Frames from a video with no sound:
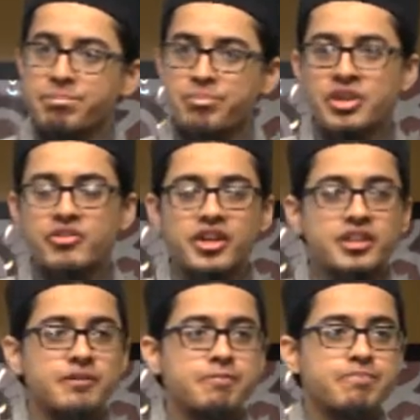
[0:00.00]
Be
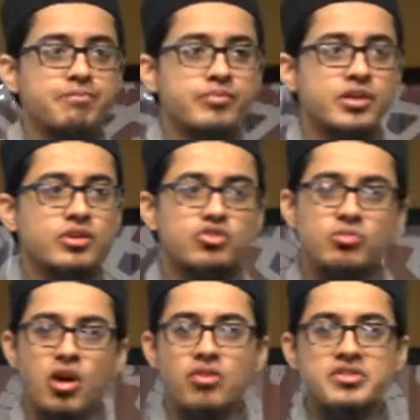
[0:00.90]
ready.
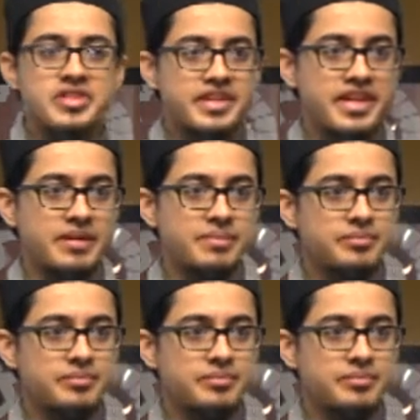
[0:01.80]
Tomorrow is the day.